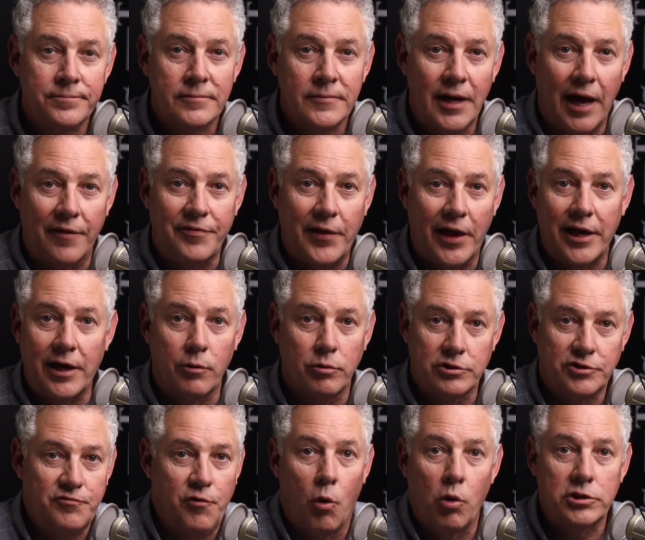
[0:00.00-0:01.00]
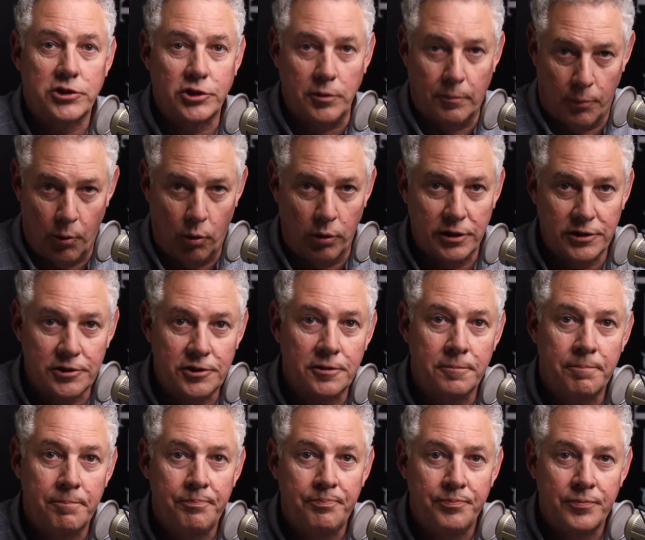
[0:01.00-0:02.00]
I think it was forced upon
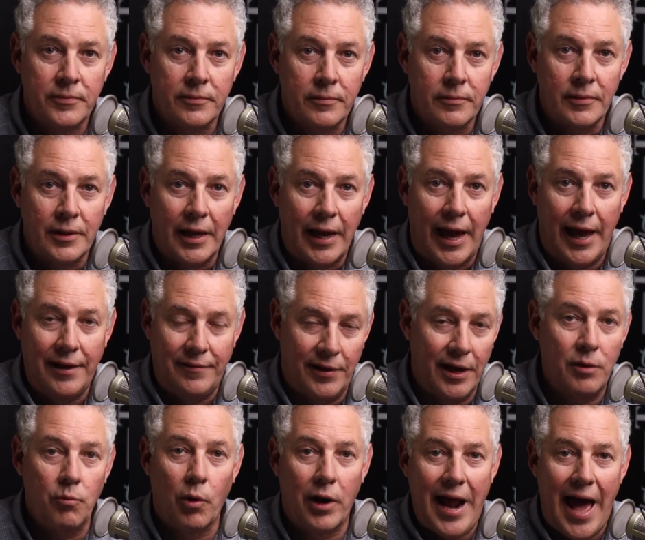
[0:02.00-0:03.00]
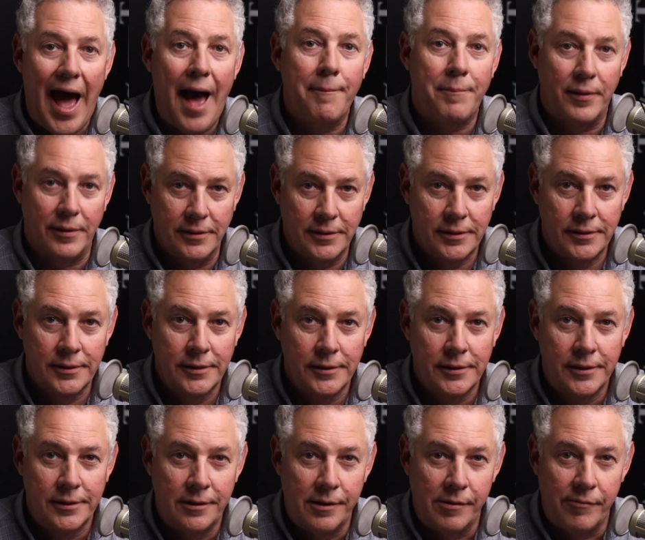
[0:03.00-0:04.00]
us. And then what happened?
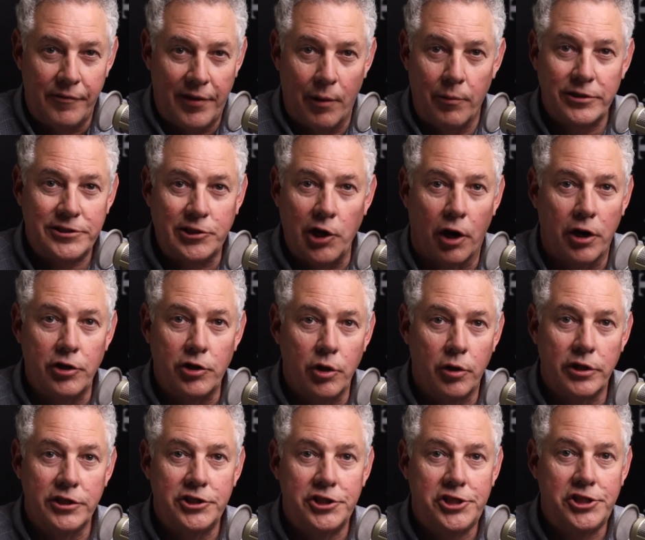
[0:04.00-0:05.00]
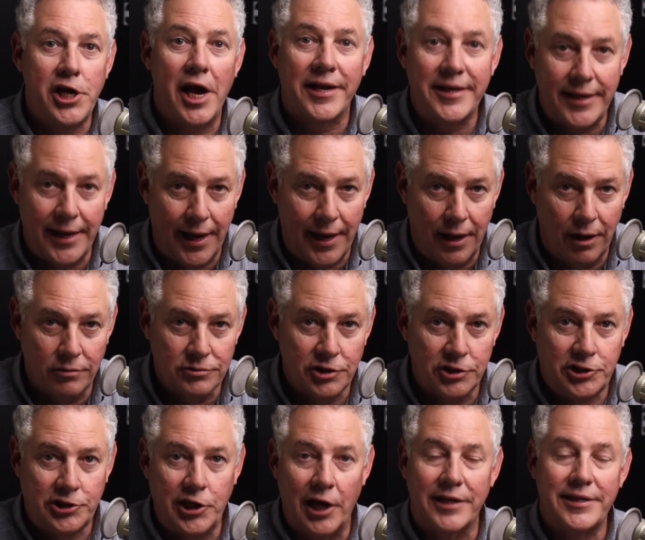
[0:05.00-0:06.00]
Then we started doing
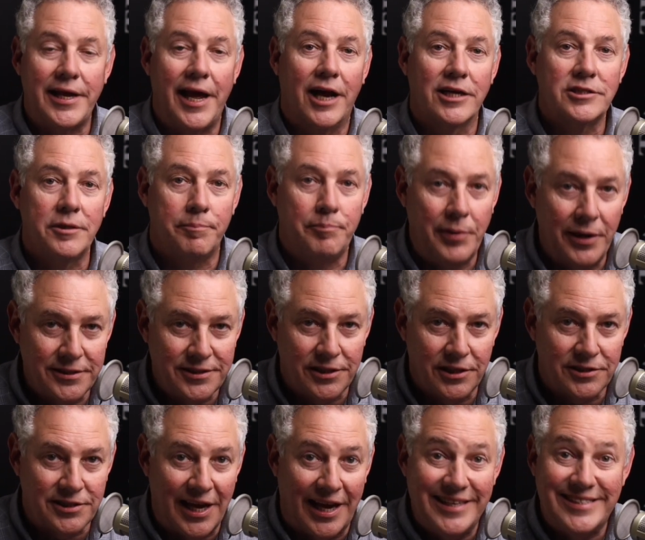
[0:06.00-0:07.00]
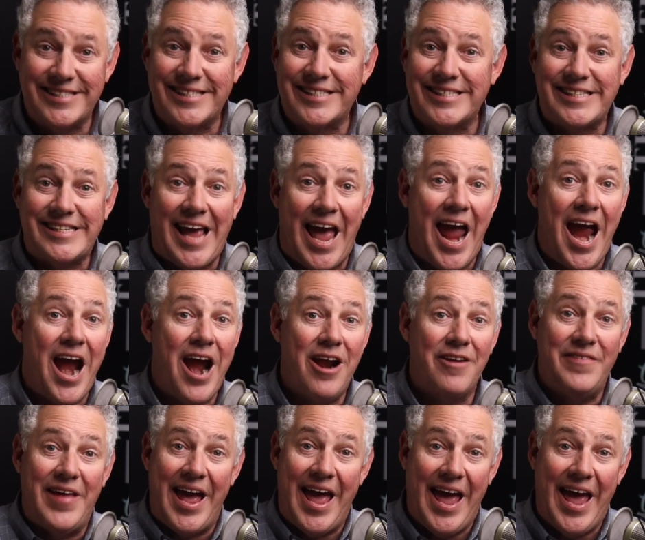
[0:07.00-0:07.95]
shutdowns of business and scaring the